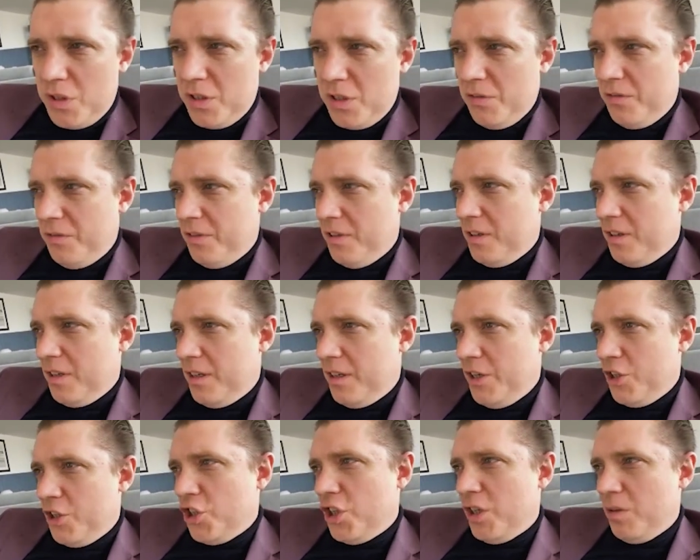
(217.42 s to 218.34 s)
Russian
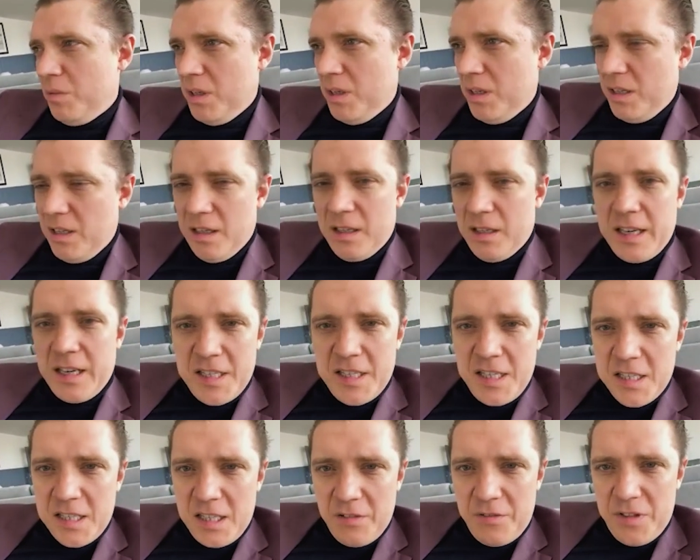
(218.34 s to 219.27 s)
Federation,
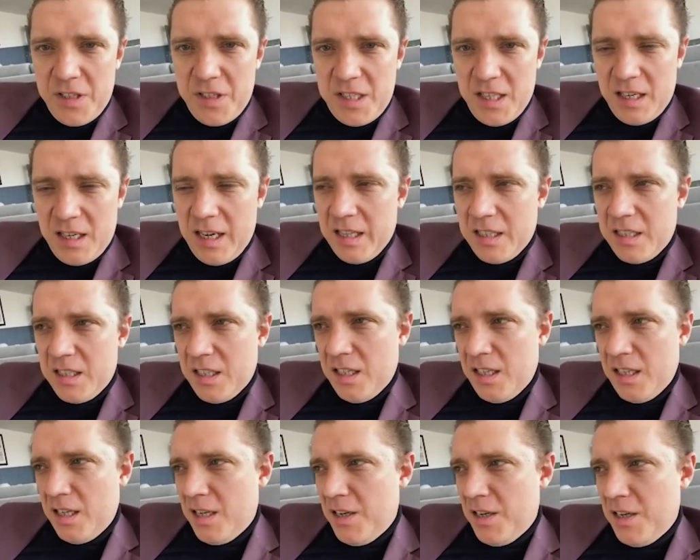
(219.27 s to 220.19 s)
and
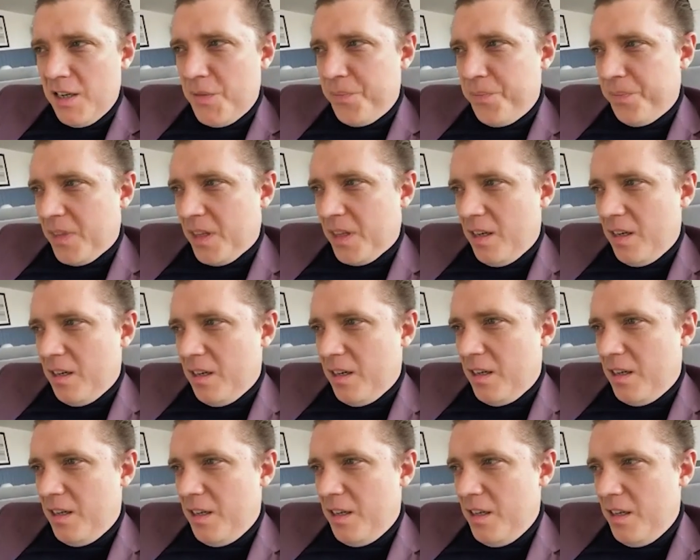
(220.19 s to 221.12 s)

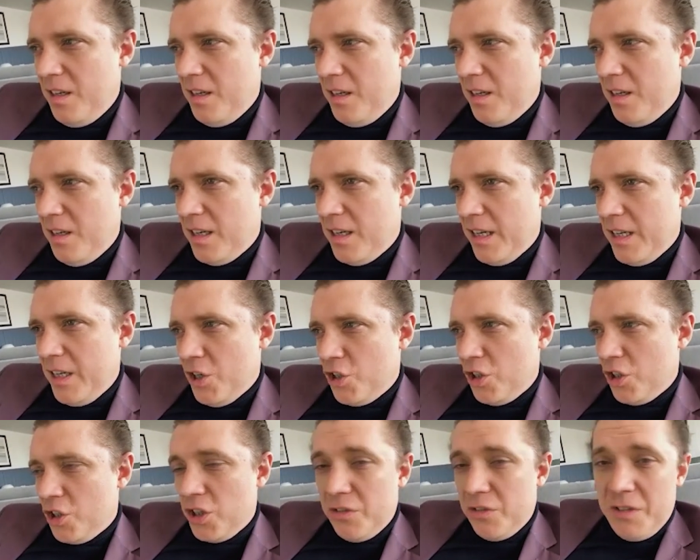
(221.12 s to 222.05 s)
it's like a
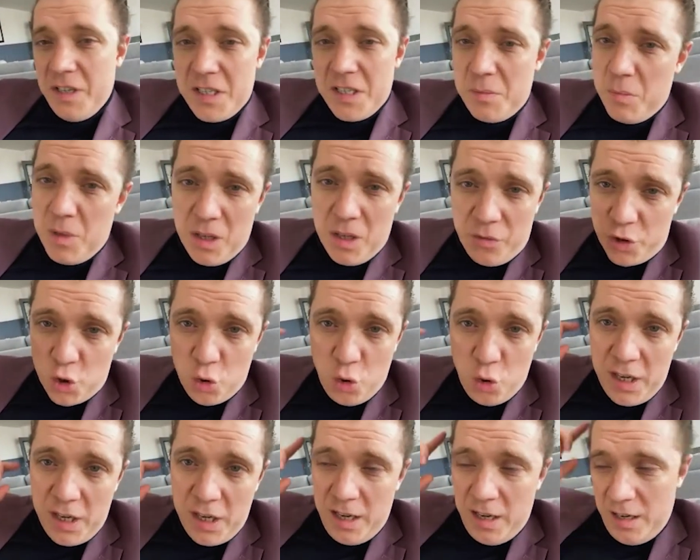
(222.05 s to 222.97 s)
only
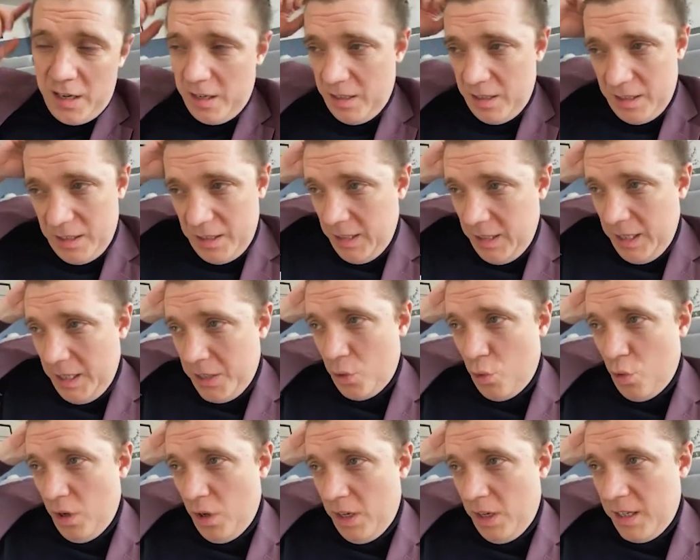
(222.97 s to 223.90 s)
Russian-speaking country that
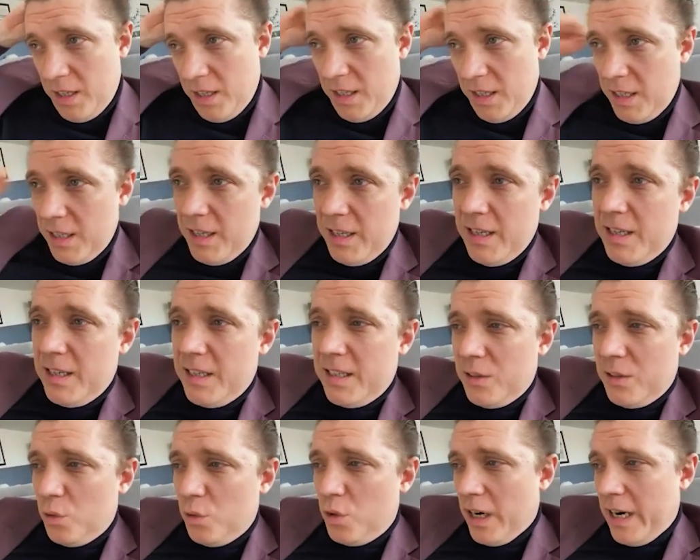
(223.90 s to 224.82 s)
fights
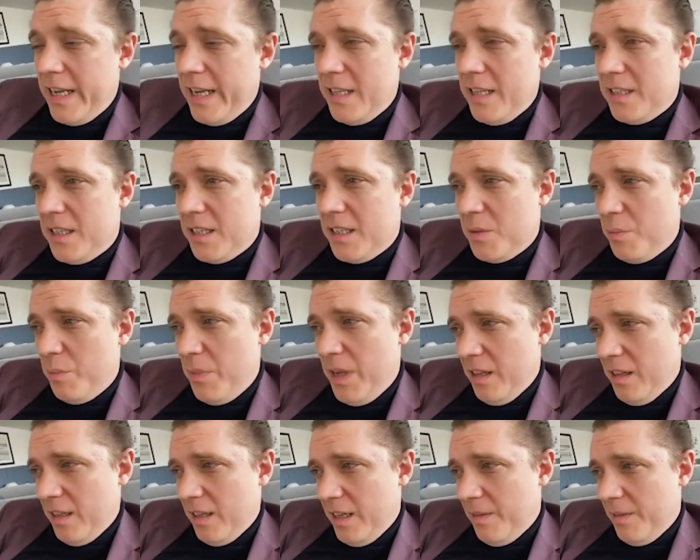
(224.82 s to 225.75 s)
evil.
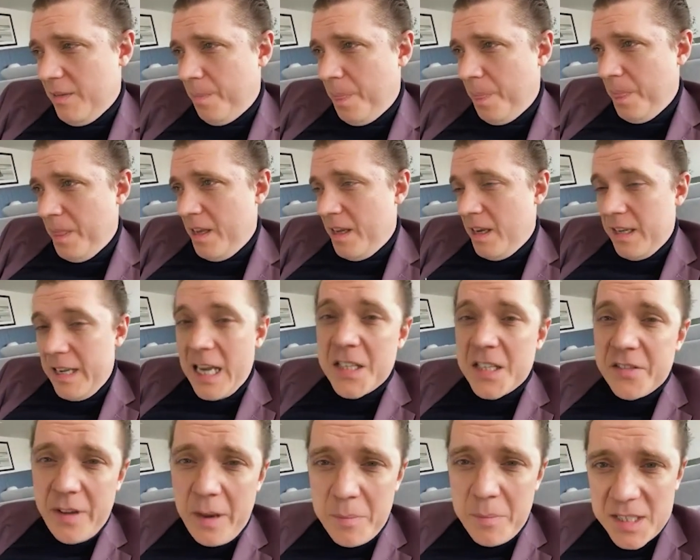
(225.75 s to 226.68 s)
And
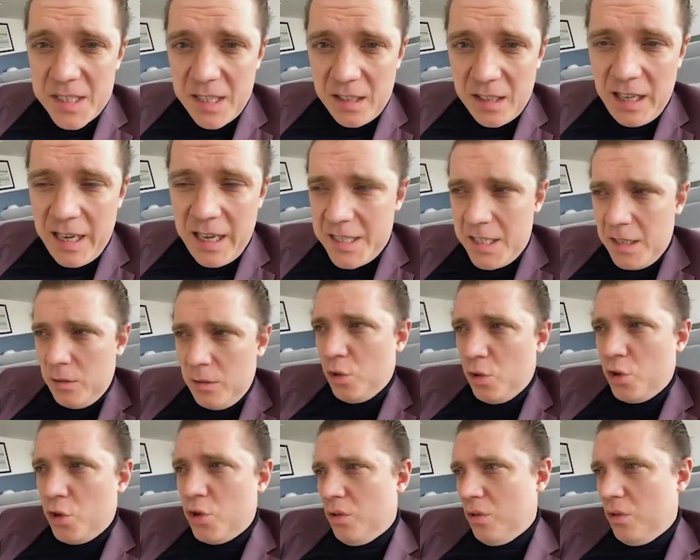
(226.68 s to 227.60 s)
also
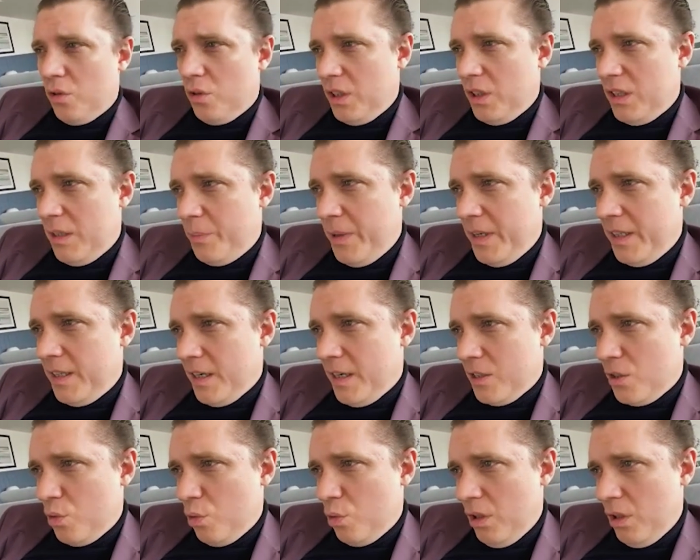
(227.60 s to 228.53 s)
I agree with
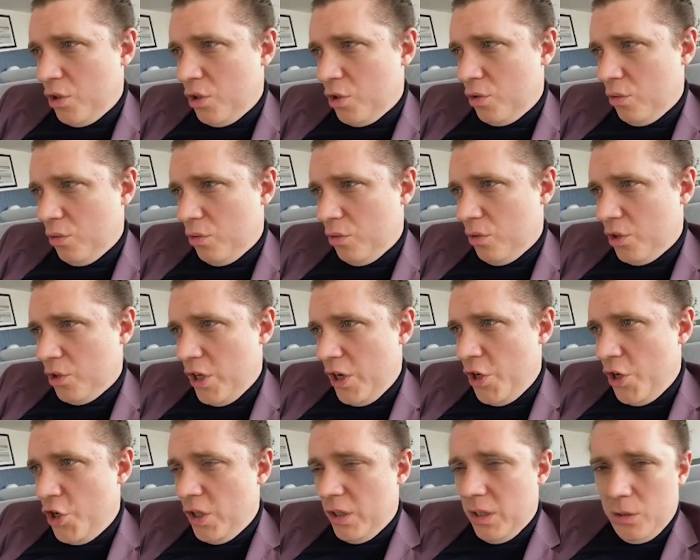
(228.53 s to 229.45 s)
that's
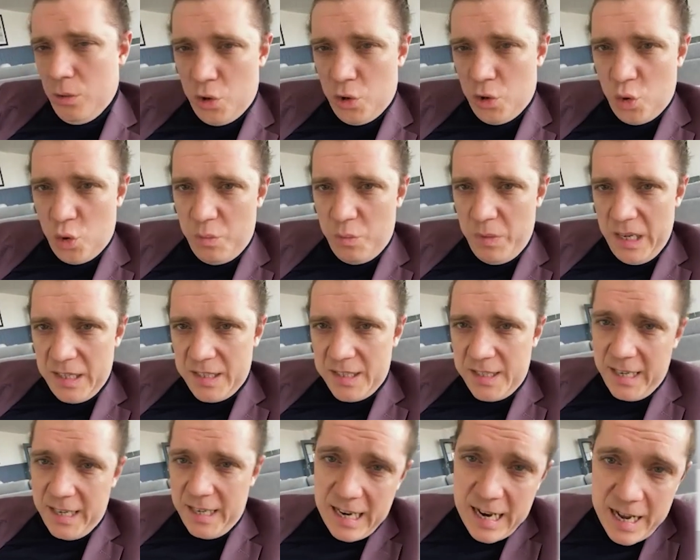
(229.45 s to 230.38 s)
a prejudice and
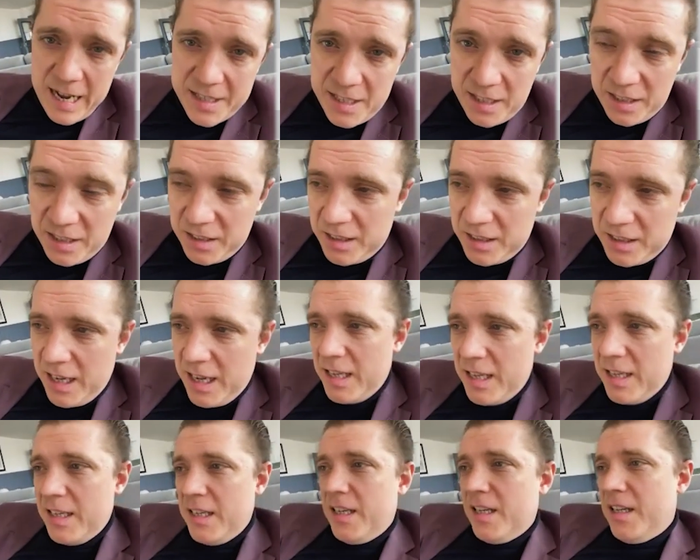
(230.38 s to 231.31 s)
stereotype
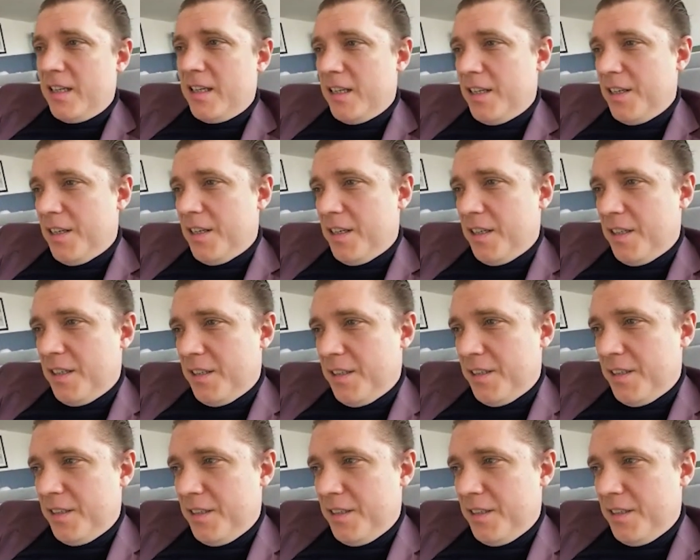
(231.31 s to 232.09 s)
that a woman